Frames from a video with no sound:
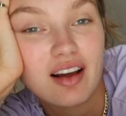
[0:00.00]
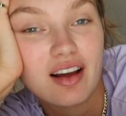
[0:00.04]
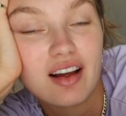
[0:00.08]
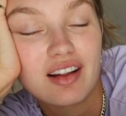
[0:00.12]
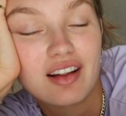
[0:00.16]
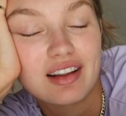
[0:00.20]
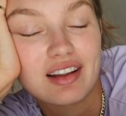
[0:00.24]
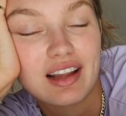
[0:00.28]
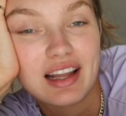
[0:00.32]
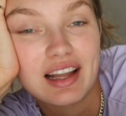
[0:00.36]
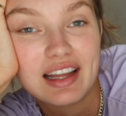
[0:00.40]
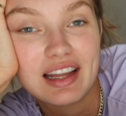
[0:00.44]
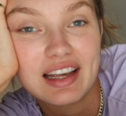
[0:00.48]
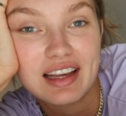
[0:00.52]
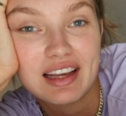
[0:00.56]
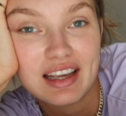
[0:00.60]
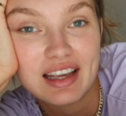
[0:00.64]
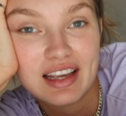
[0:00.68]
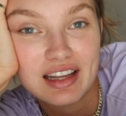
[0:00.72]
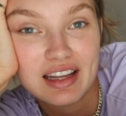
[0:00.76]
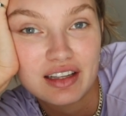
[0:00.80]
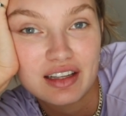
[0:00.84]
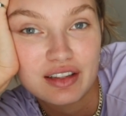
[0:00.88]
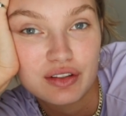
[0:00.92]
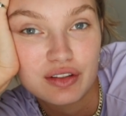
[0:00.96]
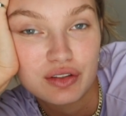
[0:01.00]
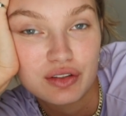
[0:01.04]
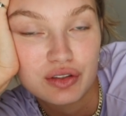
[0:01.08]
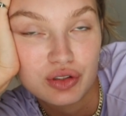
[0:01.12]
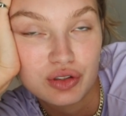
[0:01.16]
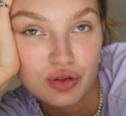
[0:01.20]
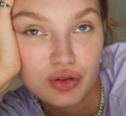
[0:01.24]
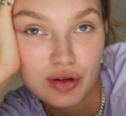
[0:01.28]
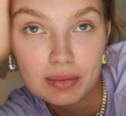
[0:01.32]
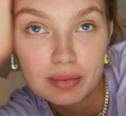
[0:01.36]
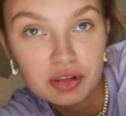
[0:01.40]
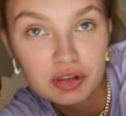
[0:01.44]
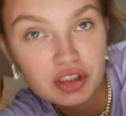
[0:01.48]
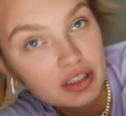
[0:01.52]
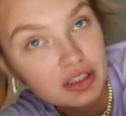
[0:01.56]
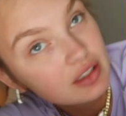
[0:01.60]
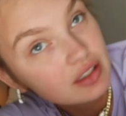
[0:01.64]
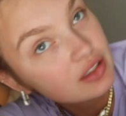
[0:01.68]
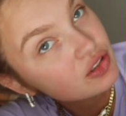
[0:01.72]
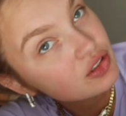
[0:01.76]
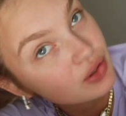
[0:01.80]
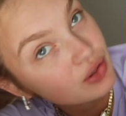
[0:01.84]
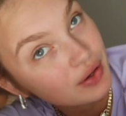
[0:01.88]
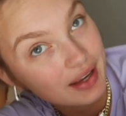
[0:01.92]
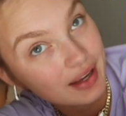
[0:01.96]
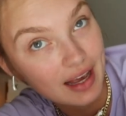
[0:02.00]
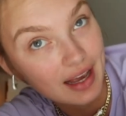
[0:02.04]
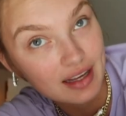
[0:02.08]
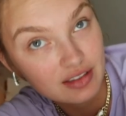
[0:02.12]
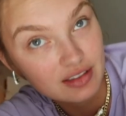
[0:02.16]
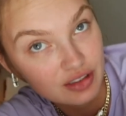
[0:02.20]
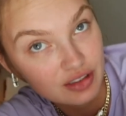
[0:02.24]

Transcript: on the link in description, so you guys